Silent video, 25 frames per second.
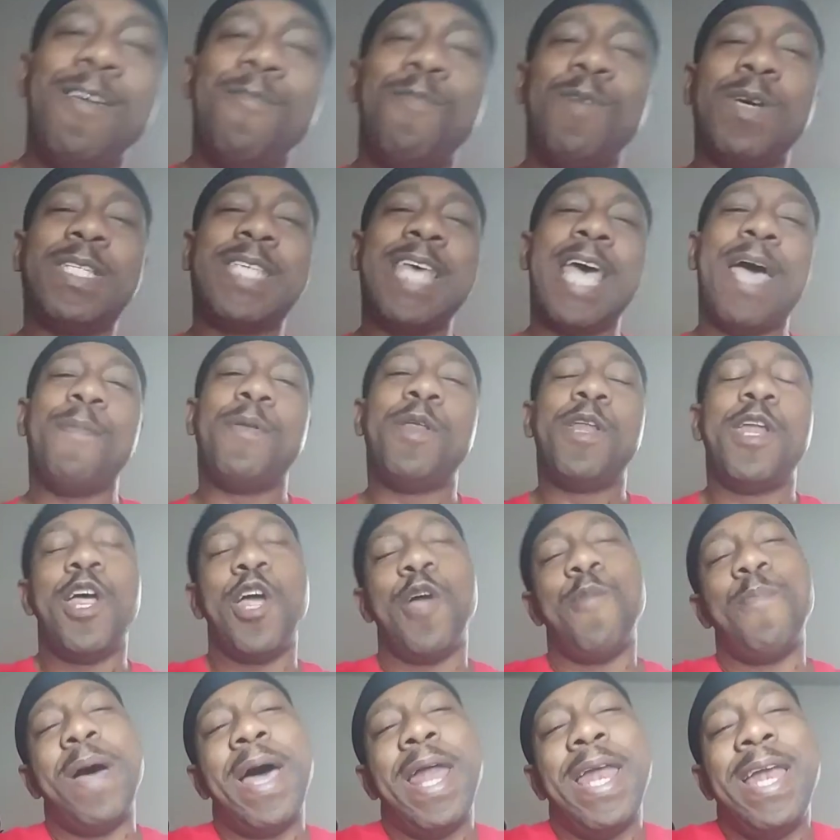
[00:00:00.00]
What's happening,
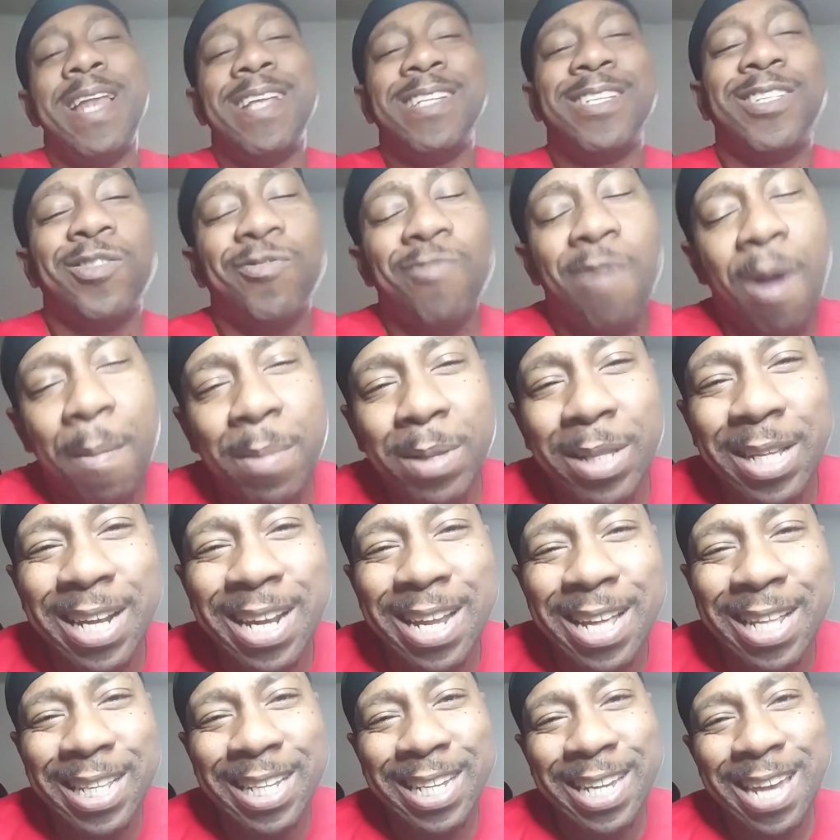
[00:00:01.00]
everybody? This is Robert the
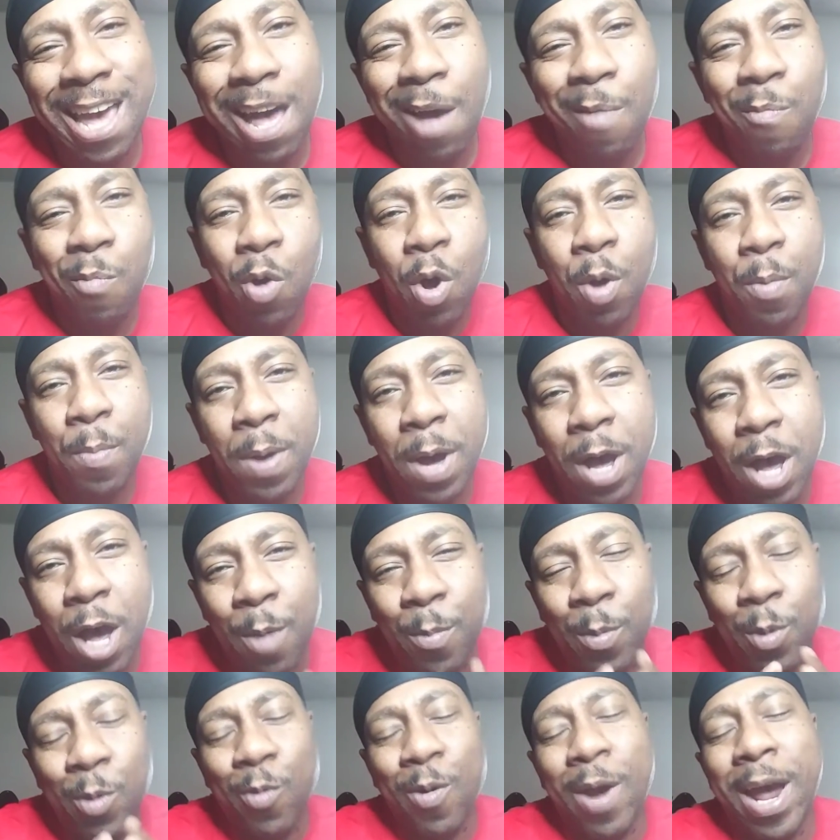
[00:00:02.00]
Leather Cowboy
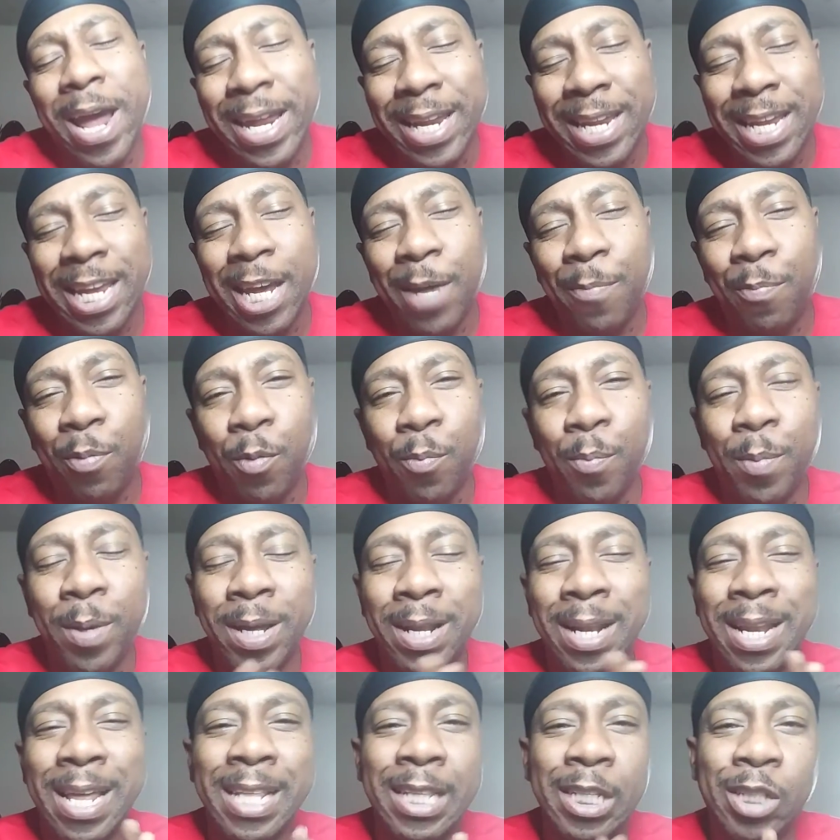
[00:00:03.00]
Muhammad right here,
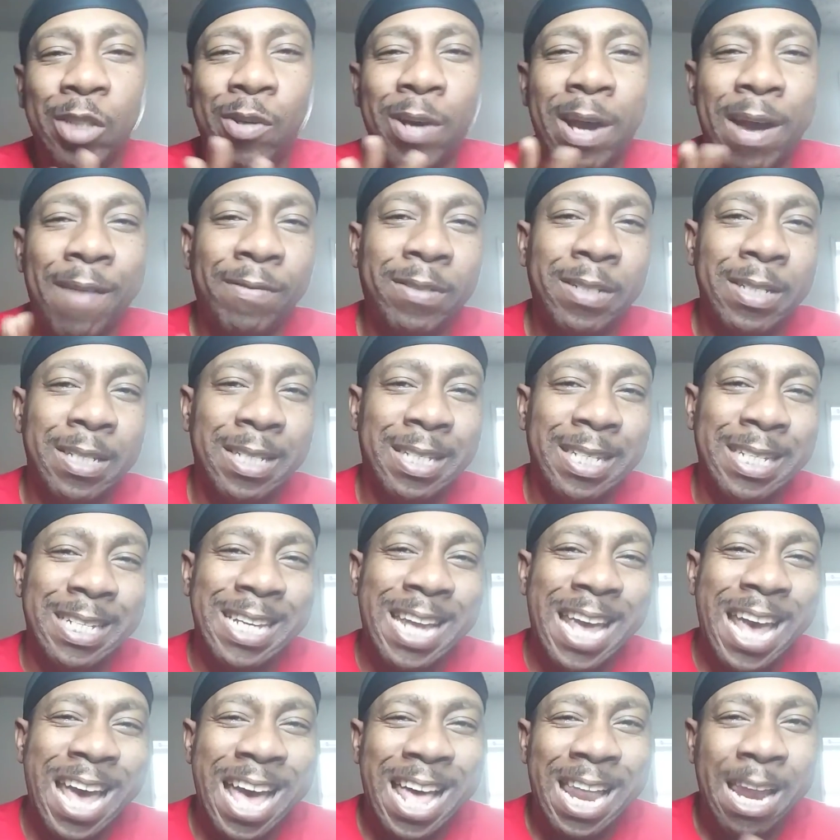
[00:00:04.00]
Premier Leather Crafters
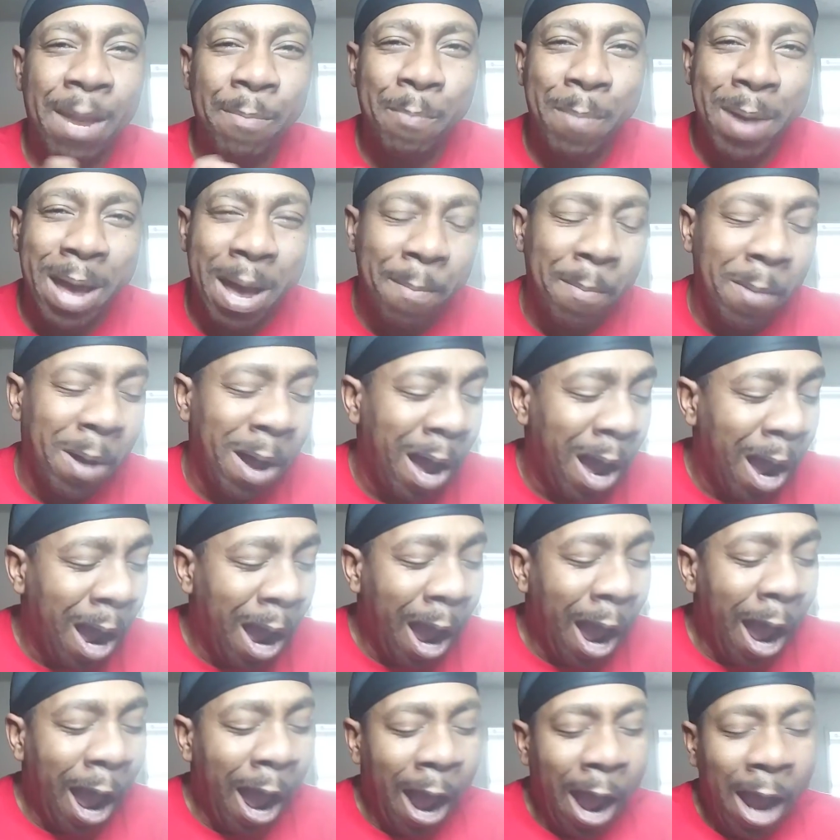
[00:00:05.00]
in Alabama.
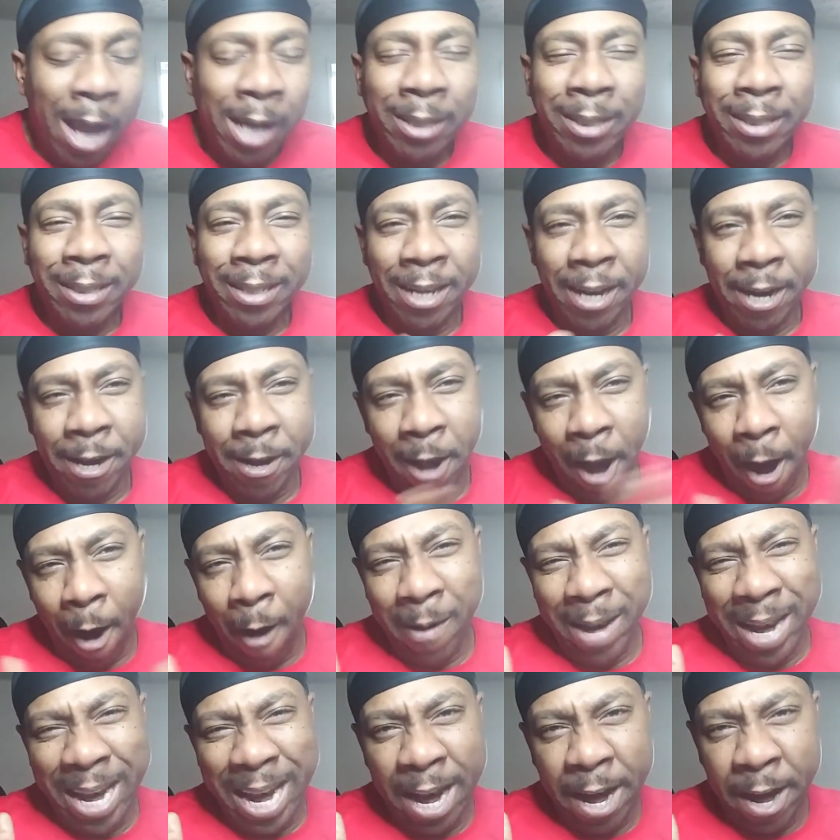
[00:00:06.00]
The
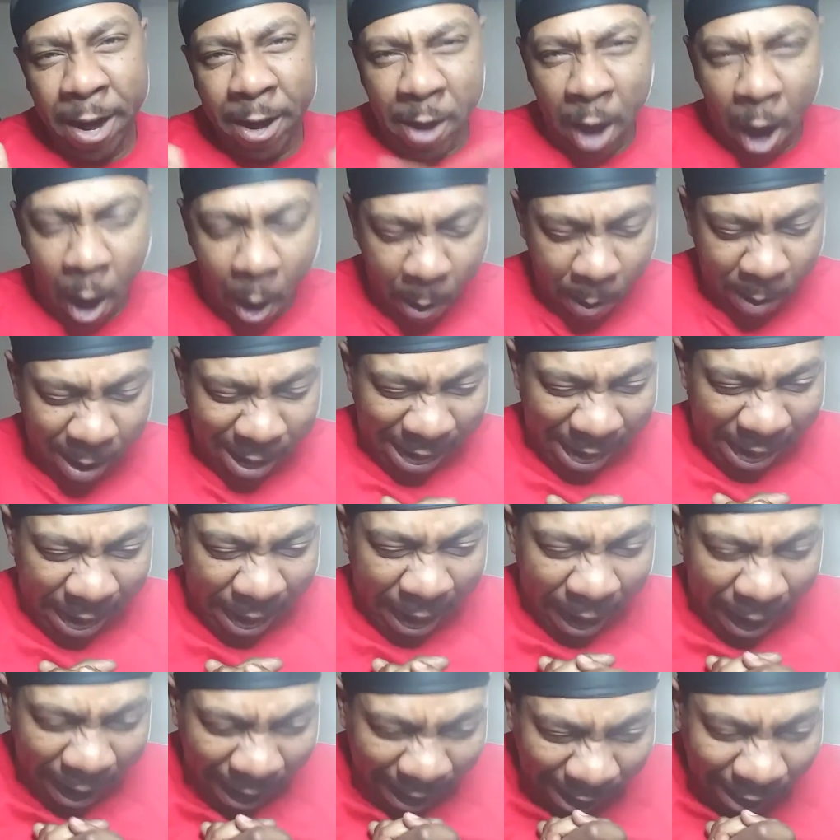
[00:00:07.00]
dirty,
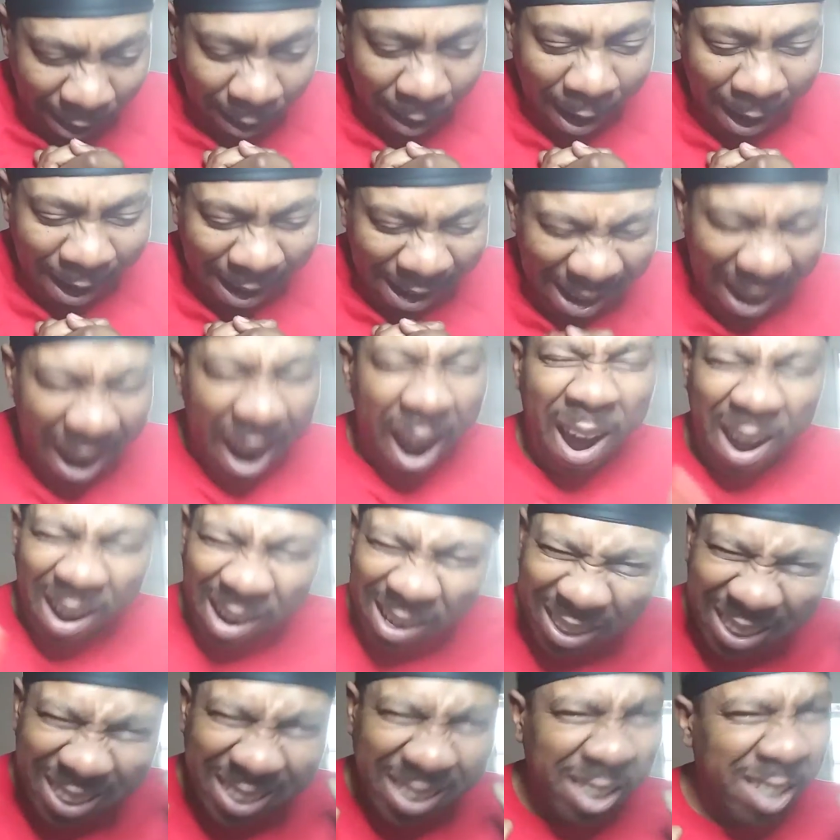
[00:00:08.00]
dirty.
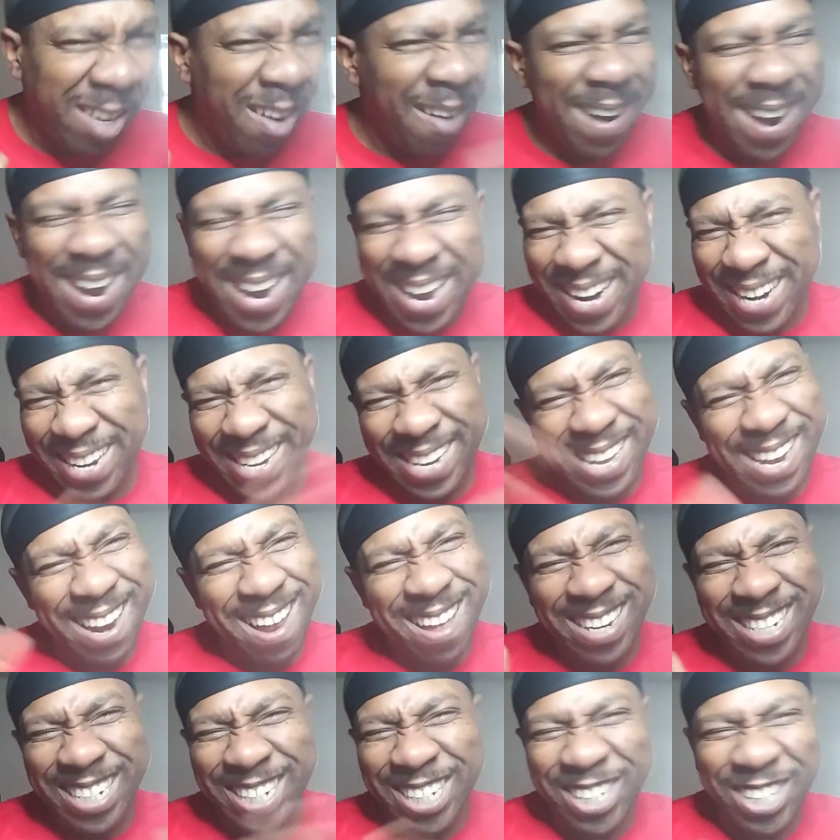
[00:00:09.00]
Yeah, let's go ahead and get
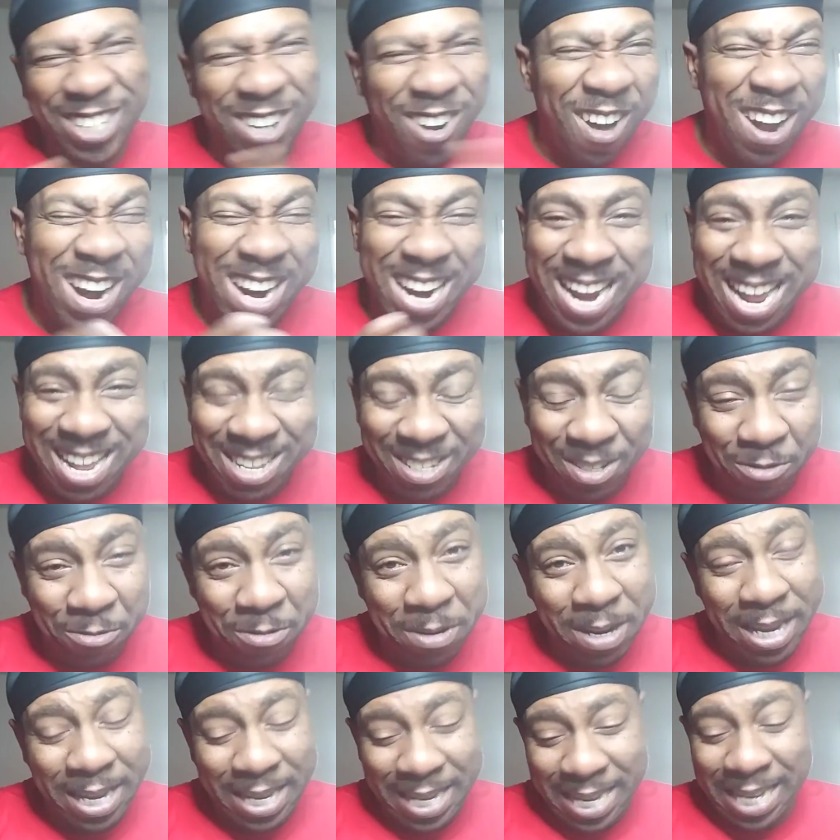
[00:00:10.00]
all this yawning out the
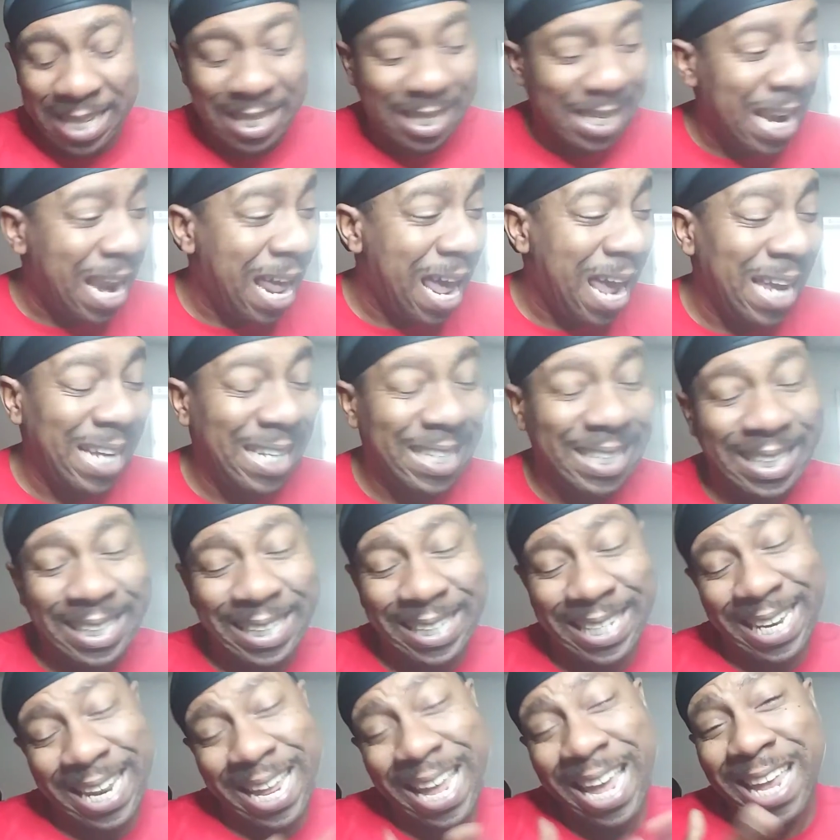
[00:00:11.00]
way. It's like
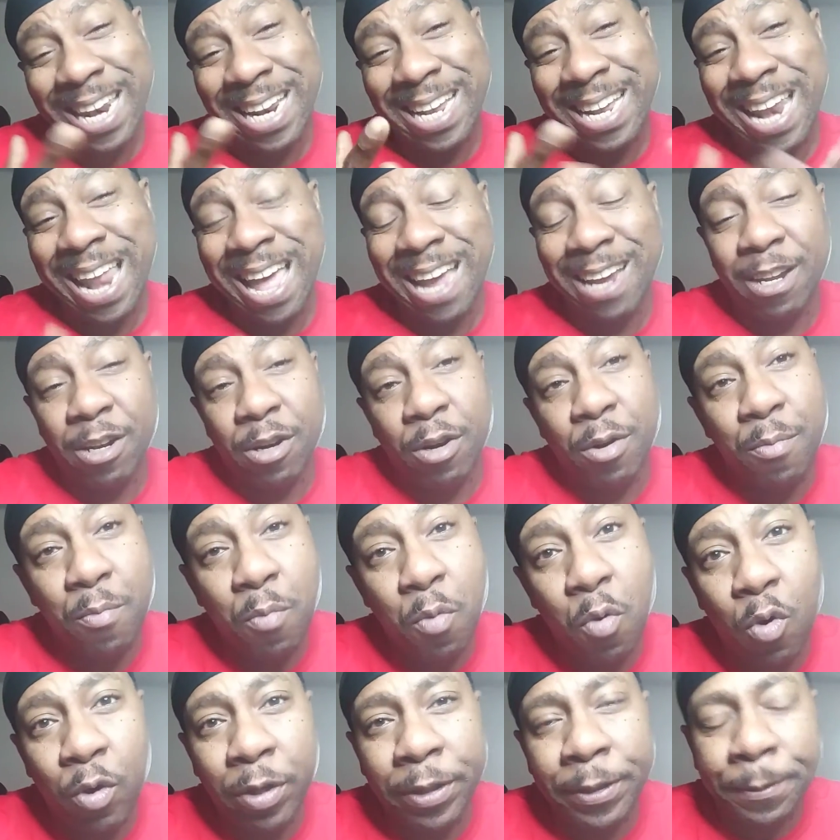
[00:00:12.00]
8 o'clock in the
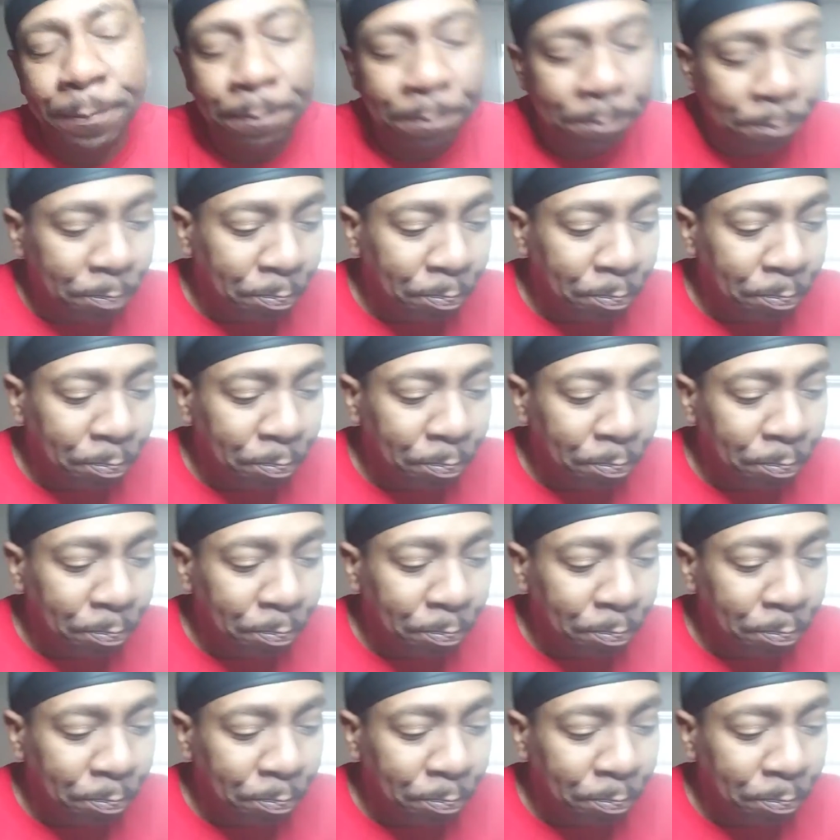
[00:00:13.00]
morning,